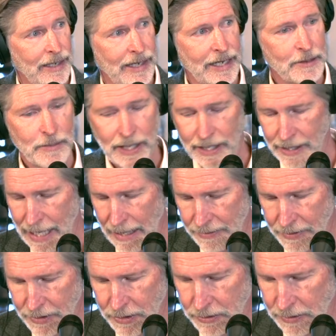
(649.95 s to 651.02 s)
Anybody out
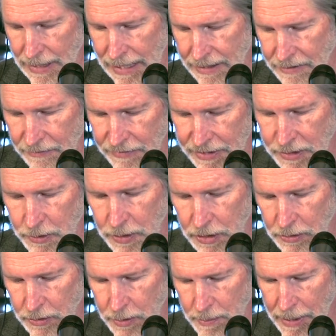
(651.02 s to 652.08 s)
there who'd like to visit
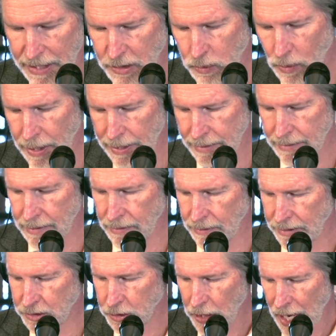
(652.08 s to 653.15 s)
you, the best way is to go to
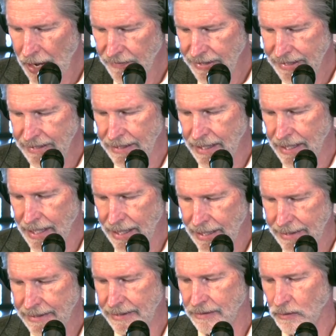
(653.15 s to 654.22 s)
Travis
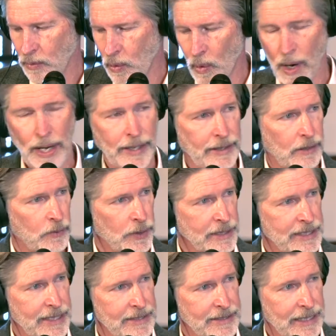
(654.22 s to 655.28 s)
S. White. And what does
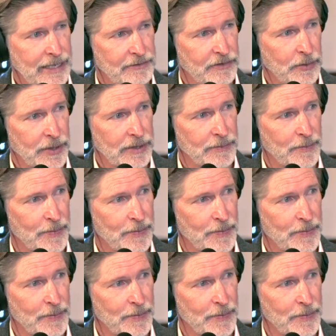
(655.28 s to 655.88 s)
that stand for?